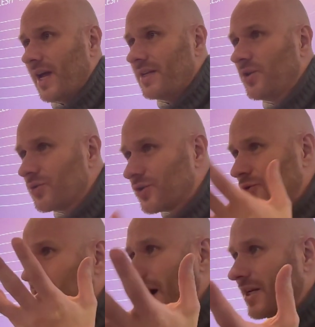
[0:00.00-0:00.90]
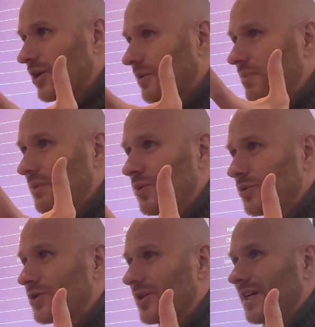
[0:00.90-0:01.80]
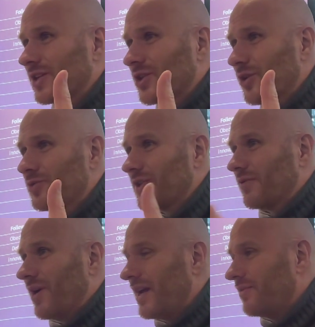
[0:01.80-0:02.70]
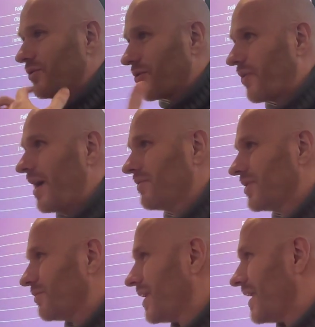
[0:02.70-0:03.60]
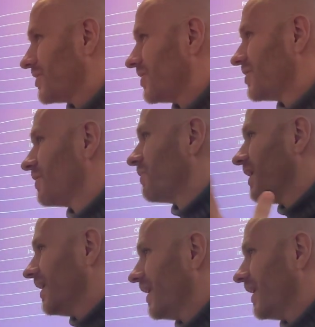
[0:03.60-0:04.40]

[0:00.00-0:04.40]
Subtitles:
And those two might not be mutually exclusive, right? If you thrive in the relationship,